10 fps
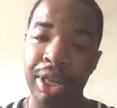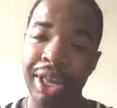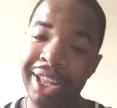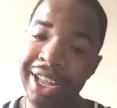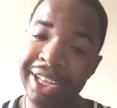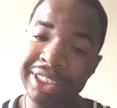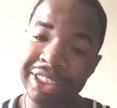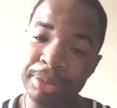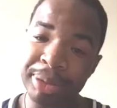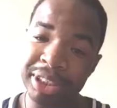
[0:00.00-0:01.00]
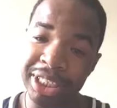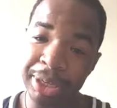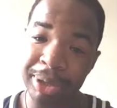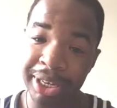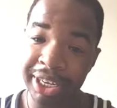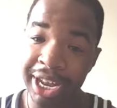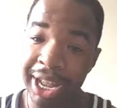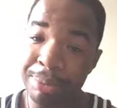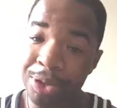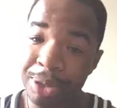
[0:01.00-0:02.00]
Hey guys, it's me, Jamie, and
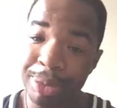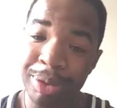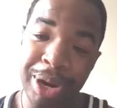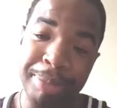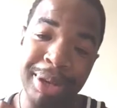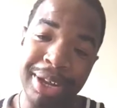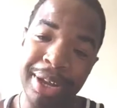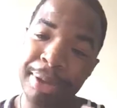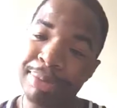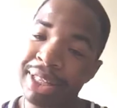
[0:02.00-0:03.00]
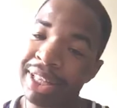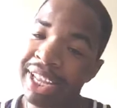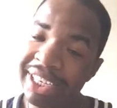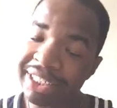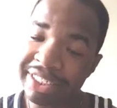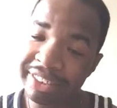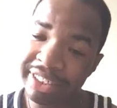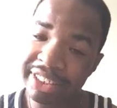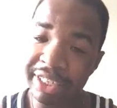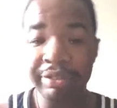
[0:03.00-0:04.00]
I'm going to be wrapping up the last
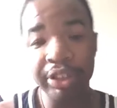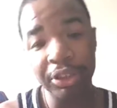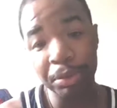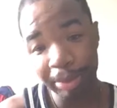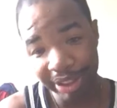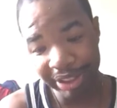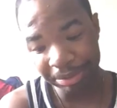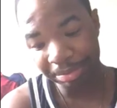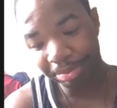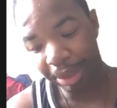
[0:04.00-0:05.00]
series of Too Busy.